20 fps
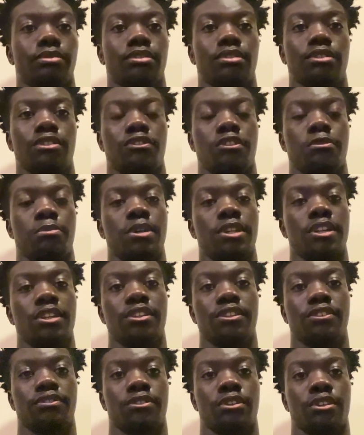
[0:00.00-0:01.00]
If you've made it
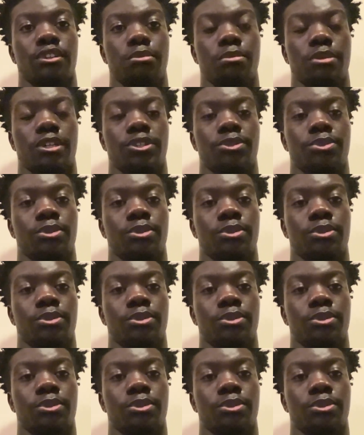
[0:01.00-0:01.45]
this far, you might as